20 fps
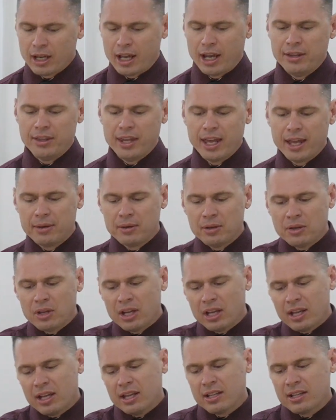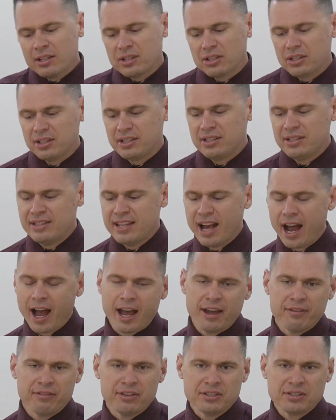And then to
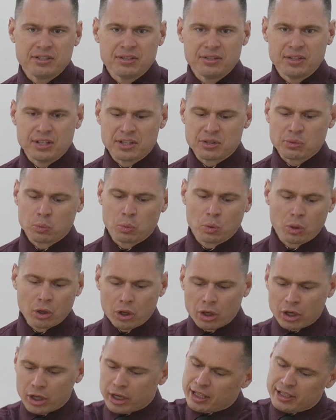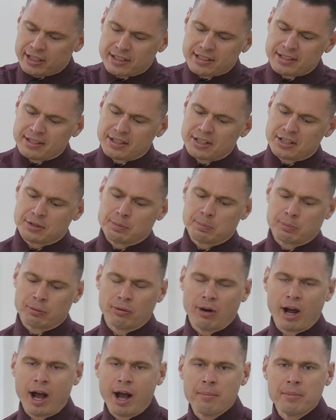dive into this word, into this
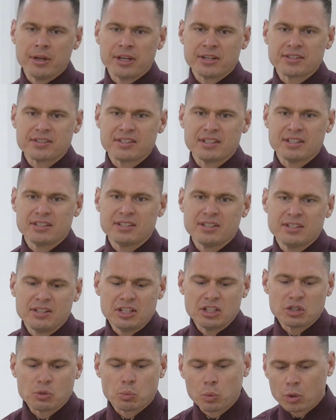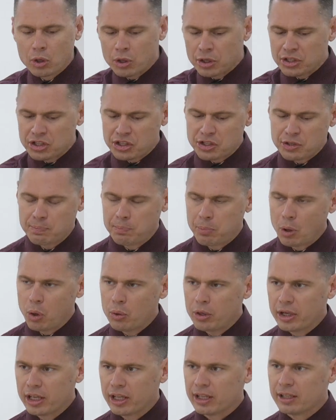promise, into these words
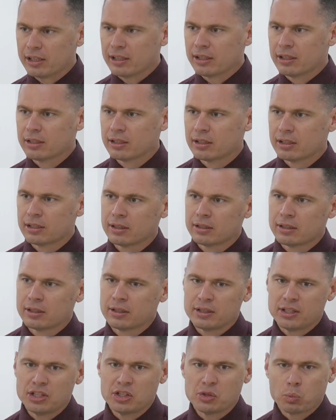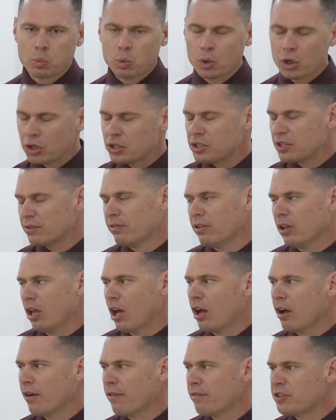spoken, these words of
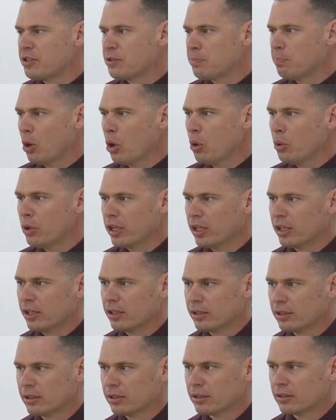love spoken